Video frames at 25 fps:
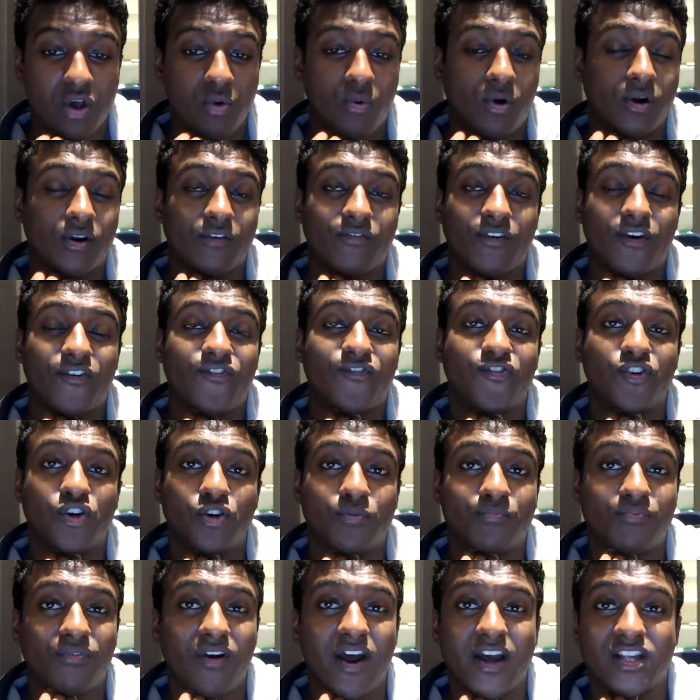One of our
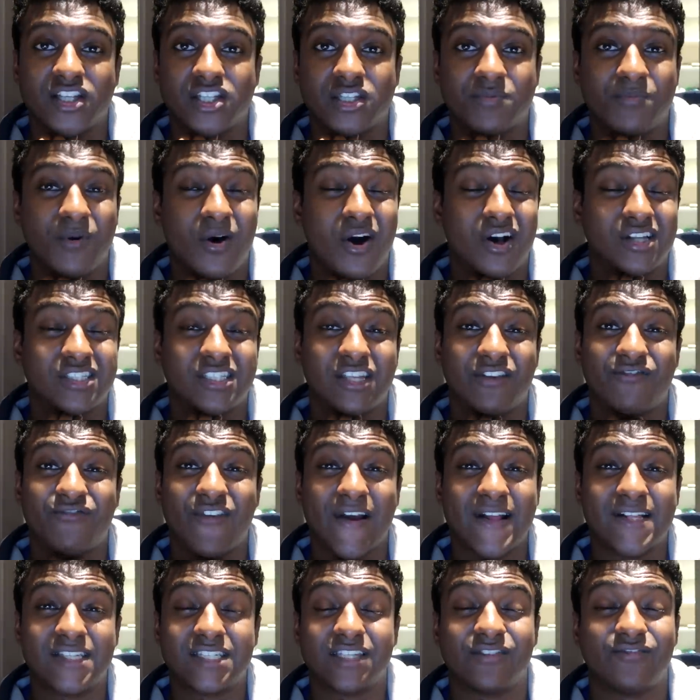few bright sparks
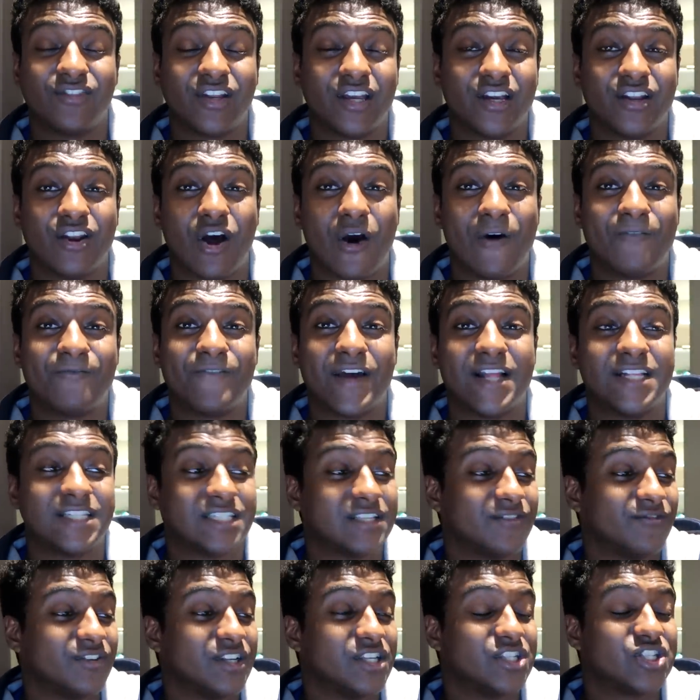defensively and
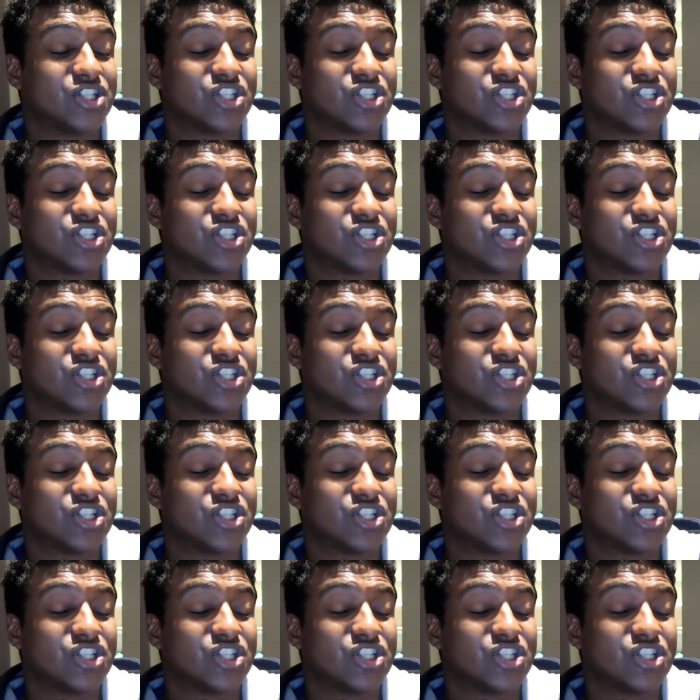offensively,